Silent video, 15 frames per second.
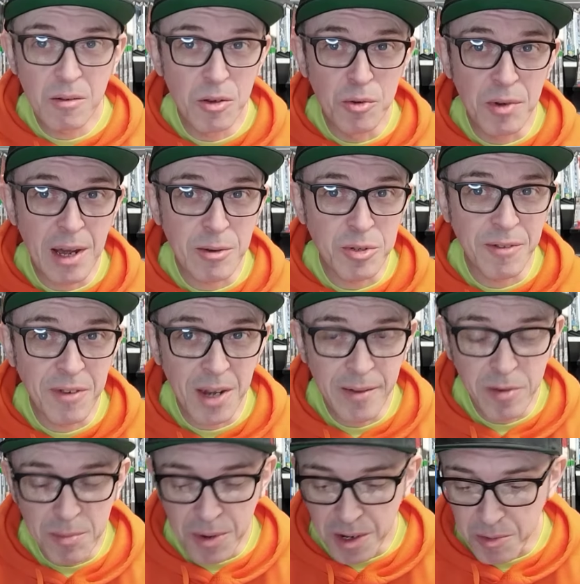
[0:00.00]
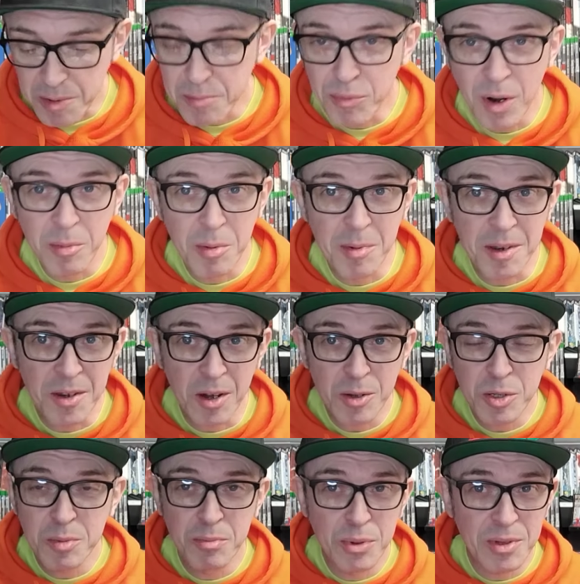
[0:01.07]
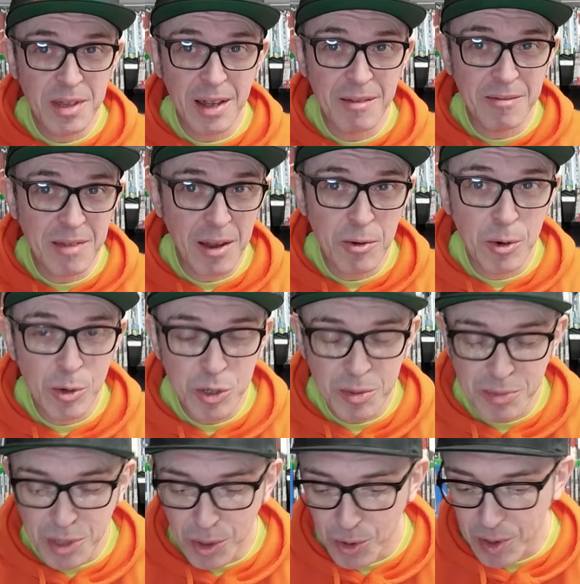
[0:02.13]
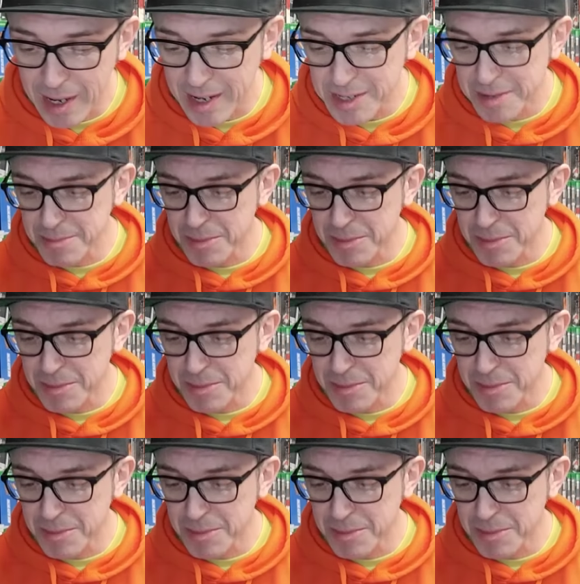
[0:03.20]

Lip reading: Who knows if I'll ever buy one? Probably not. But they're awesome to look at,